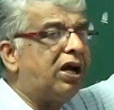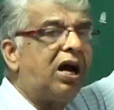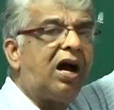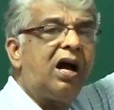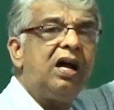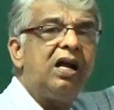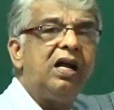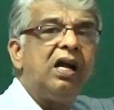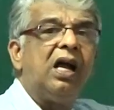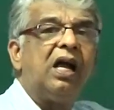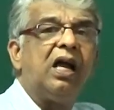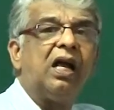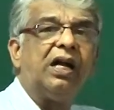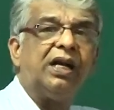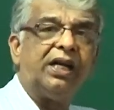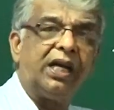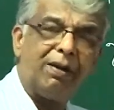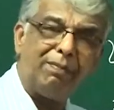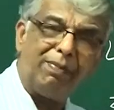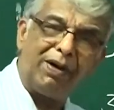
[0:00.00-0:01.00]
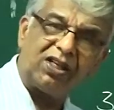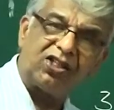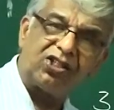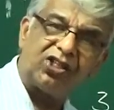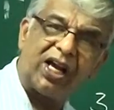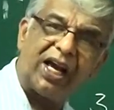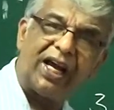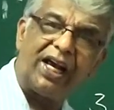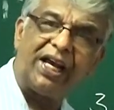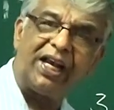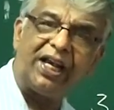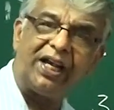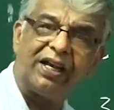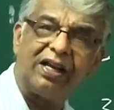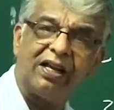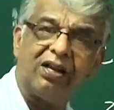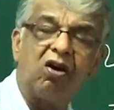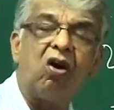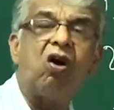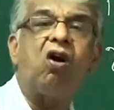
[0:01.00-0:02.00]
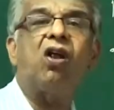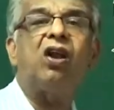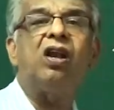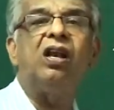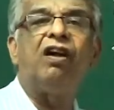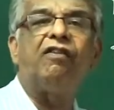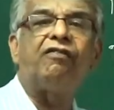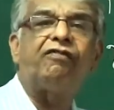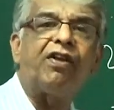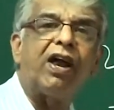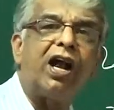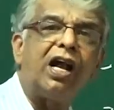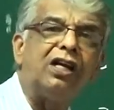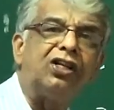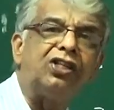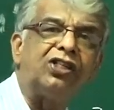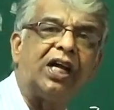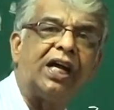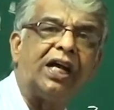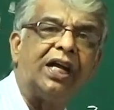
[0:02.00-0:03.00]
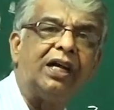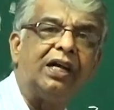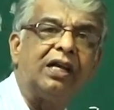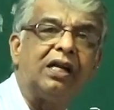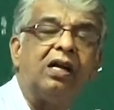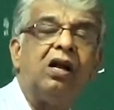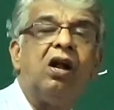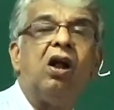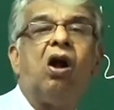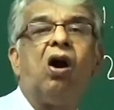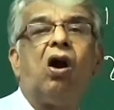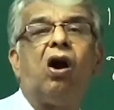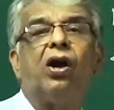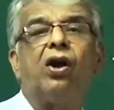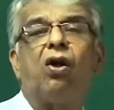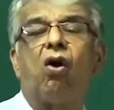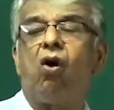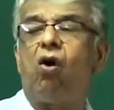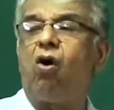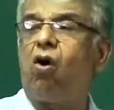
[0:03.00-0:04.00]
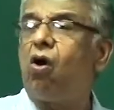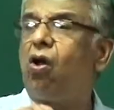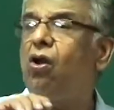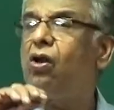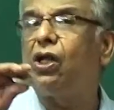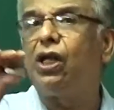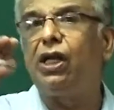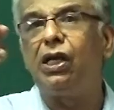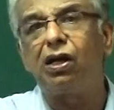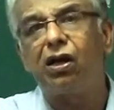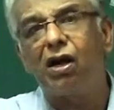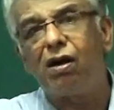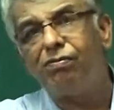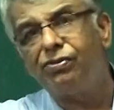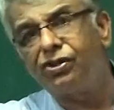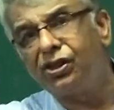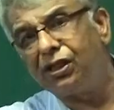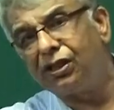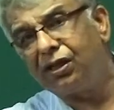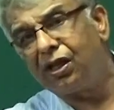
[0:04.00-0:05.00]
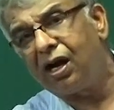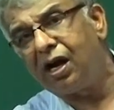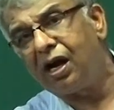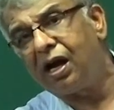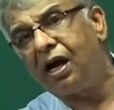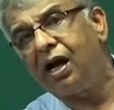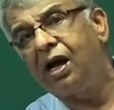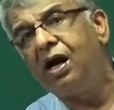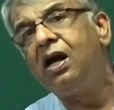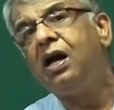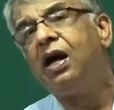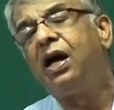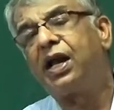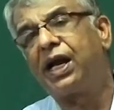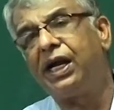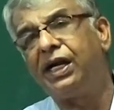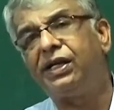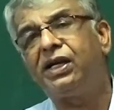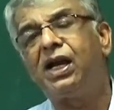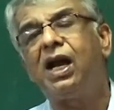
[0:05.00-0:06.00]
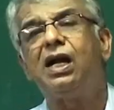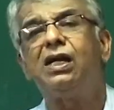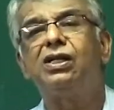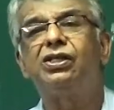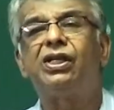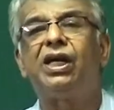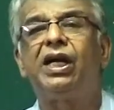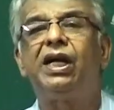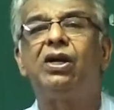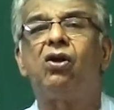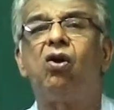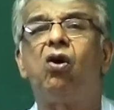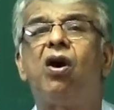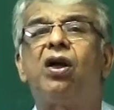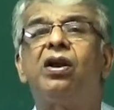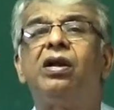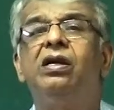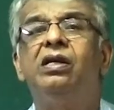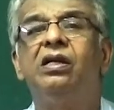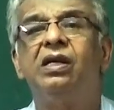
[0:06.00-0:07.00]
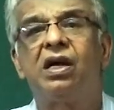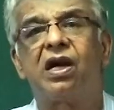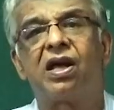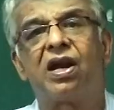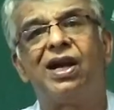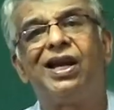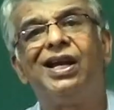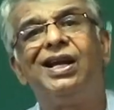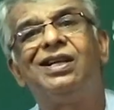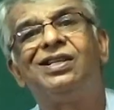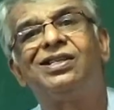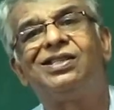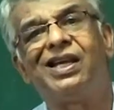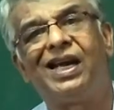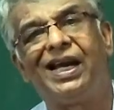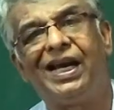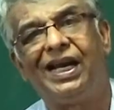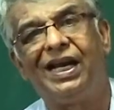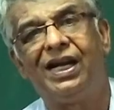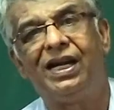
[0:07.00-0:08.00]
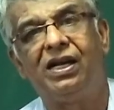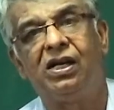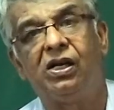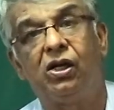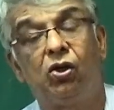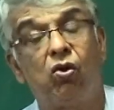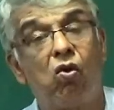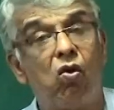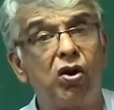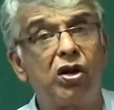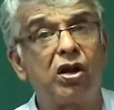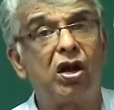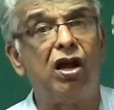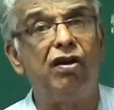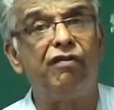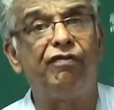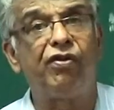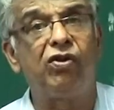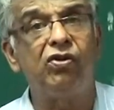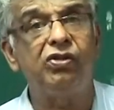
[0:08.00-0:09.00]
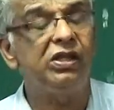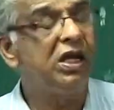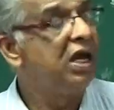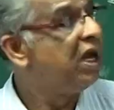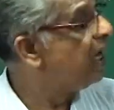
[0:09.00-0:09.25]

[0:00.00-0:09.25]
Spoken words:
the debit side or left hand side and all incomes in the right hand side or credit side. Don't confuse.